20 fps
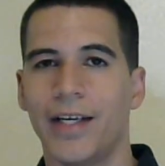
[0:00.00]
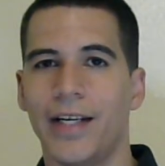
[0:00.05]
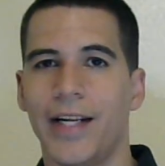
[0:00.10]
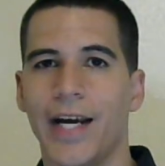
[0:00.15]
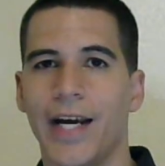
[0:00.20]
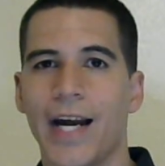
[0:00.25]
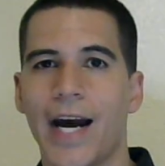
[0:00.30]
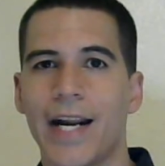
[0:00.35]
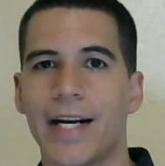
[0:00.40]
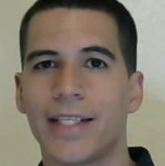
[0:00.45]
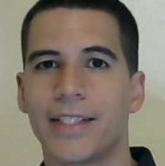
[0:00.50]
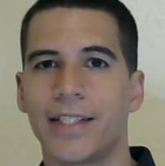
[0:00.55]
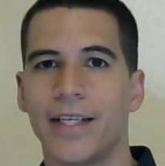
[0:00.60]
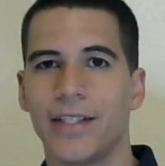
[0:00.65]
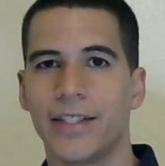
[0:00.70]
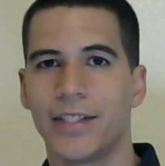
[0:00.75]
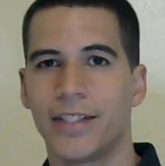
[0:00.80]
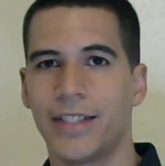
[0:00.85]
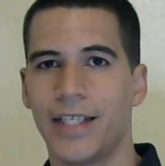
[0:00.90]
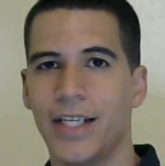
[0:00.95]
they got
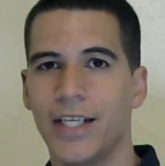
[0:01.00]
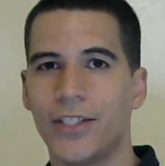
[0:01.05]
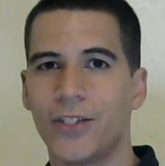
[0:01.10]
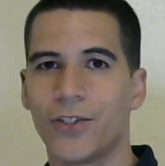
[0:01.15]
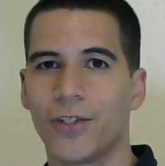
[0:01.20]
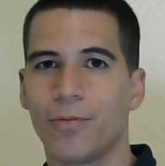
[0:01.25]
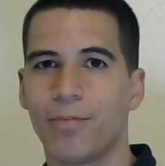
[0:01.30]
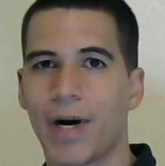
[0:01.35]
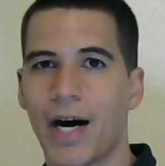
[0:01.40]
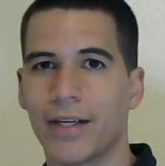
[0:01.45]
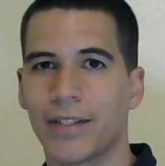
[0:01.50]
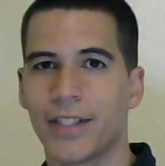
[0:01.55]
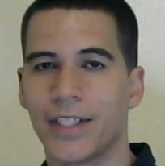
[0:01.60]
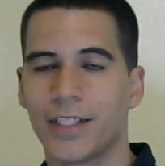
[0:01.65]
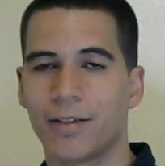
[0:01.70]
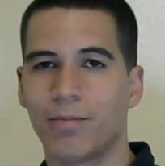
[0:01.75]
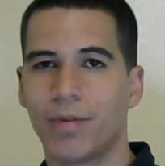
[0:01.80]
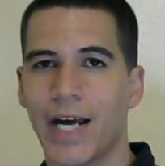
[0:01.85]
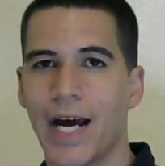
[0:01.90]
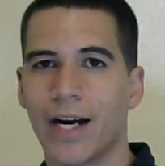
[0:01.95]
to teach you about
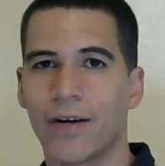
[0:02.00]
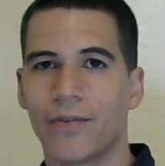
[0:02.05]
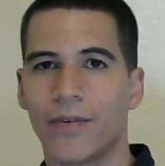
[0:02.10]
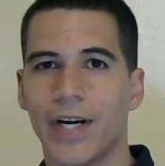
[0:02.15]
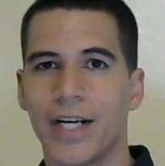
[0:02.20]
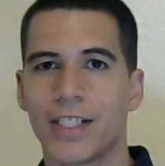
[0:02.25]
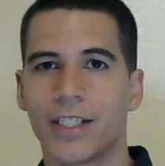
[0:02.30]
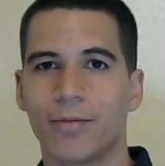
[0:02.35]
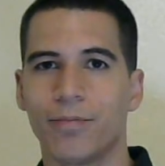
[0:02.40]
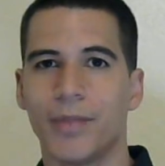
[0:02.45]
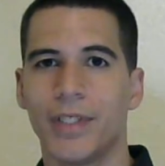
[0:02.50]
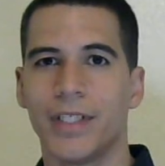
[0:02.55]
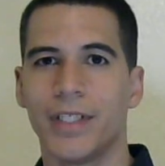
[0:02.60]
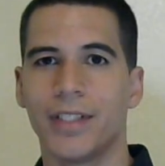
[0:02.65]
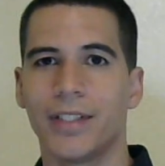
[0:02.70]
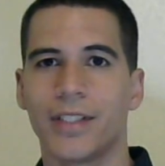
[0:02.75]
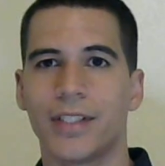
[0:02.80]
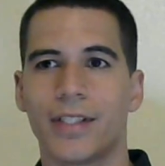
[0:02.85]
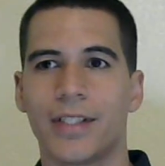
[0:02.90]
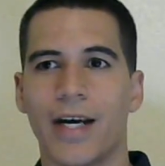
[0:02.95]
these black
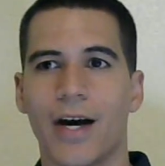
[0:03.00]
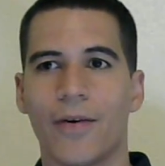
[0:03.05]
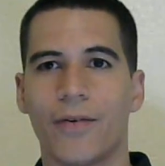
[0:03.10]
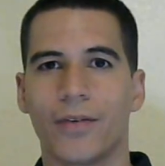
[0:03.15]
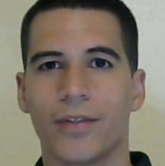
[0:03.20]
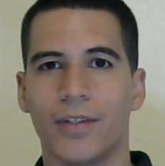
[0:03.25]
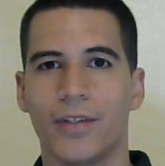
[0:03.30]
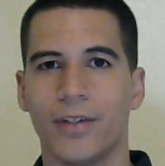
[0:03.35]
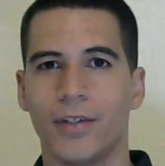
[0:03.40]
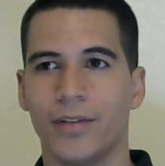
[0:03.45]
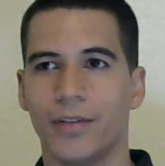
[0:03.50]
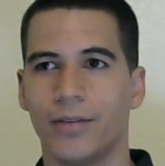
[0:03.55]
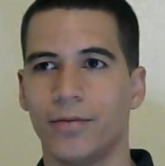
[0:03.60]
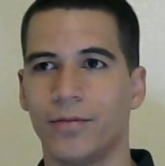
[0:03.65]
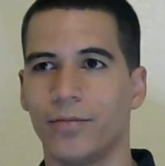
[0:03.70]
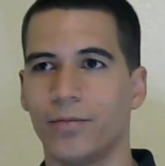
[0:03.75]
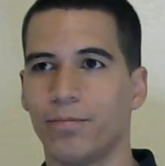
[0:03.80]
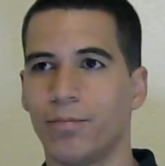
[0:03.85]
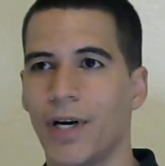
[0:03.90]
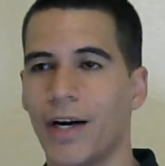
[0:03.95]
regiments, that the
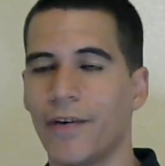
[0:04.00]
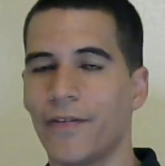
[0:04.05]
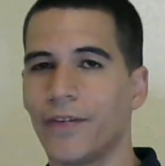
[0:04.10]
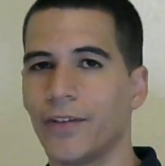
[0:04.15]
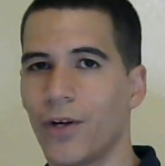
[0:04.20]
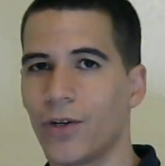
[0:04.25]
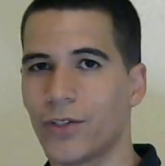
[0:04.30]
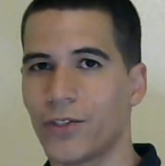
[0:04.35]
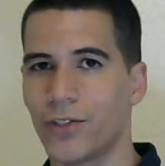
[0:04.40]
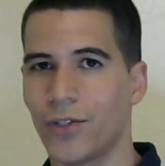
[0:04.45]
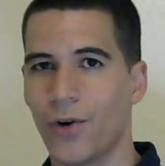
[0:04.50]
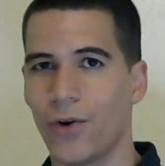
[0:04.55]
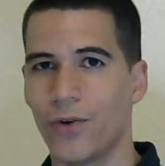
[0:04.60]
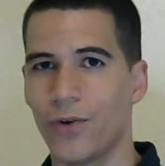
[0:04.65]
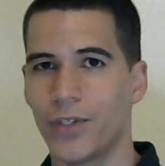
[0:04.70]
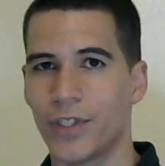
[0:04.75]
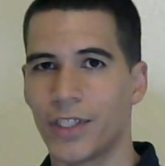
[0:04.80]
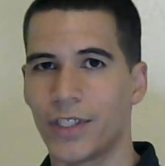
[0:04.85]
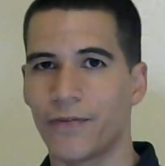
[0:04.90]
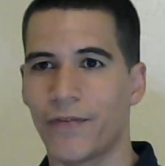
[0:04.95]
Buffalo
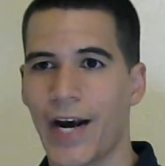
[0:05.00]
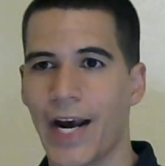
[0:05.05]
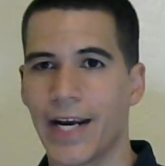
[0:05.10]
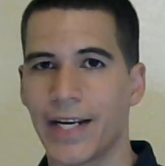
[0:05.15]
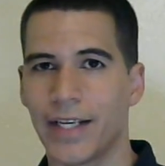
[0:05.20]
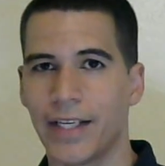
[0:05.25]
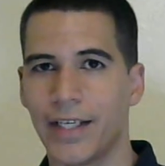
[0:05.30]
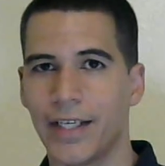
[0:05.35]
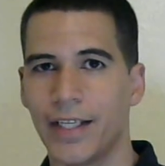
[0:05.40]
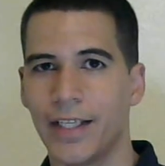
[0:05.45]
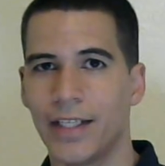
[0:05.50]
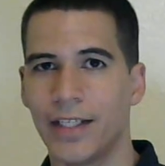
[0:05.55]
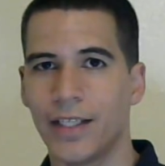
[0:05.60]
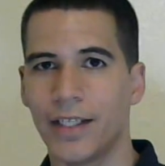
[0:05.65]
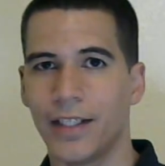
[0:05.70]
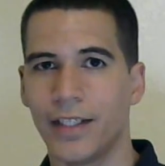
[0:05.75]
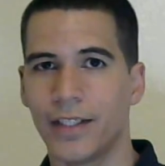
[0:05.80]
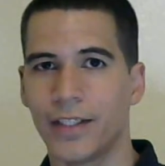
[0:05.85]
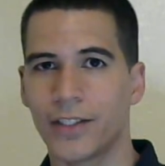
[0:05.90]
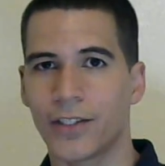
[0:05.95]
Soldiers fighting the
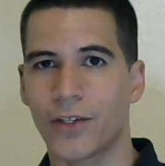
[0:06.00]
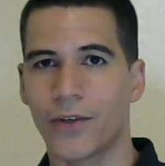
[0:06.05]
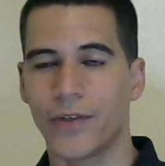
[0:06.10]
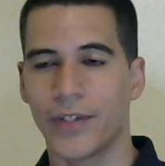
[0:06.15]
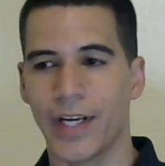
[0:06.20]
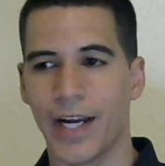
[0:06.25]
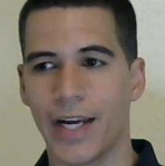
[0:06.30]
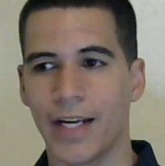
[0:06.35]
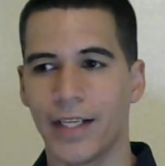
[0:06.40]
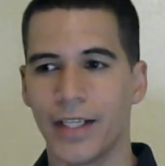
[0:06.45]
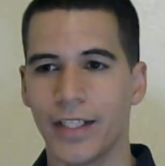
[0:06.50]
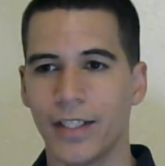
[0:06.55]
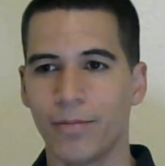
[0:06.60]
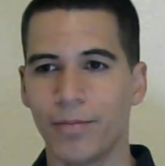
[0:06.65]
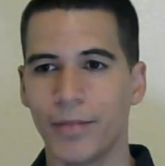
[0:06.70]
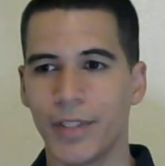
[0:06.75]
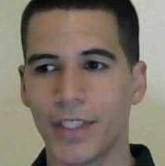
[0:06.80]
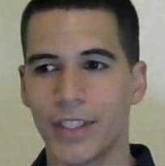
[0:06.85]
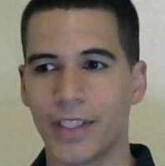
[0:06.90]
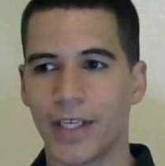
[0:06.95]
Indians, creating
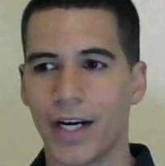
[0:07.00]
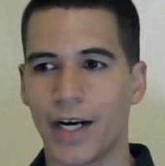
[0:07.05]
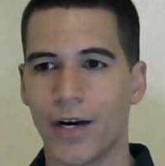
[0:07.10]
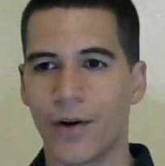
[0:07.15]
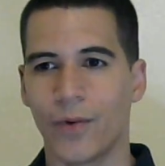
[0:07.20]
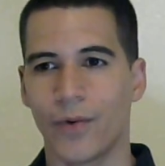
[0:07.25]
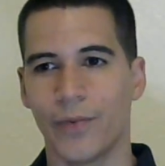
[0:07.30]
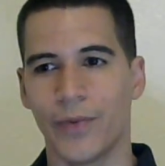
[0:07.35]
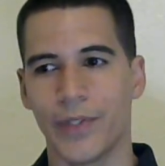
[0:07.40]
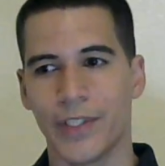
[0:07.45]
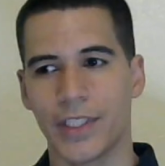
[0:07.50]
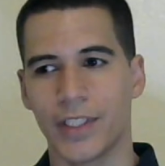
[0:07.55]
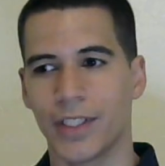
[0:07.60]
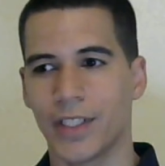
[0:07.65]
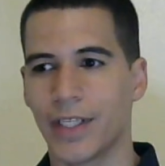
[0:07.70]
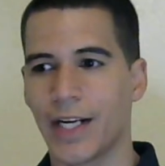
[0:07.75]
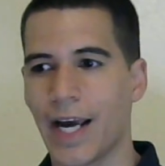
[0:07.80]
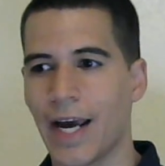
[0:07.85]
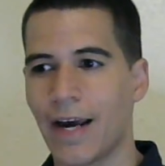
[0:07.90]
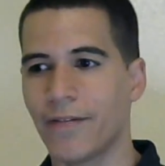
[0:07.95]
enemies there where we
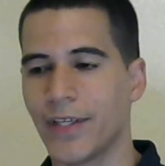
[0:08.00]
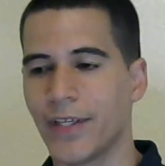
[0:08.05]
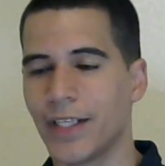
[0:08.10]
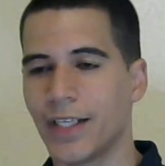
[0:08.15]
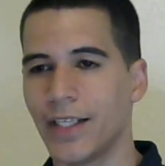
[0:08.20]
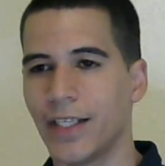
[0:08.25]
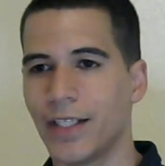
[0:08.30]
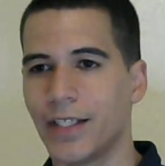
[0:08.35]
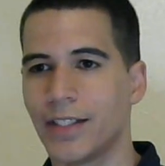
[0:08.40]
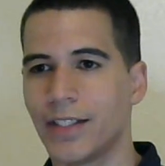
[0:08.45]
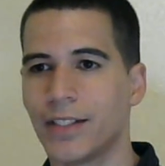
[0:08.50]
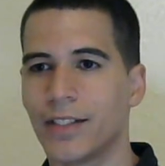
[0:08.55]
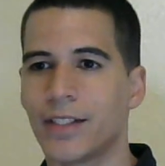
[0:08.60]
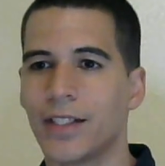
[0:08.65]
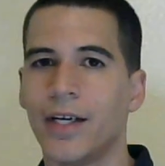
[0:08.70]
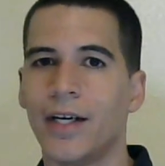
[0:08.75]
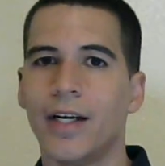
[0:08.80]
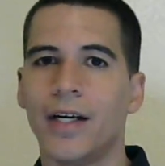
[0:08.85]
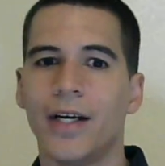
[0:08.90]
shouldn't have Indians.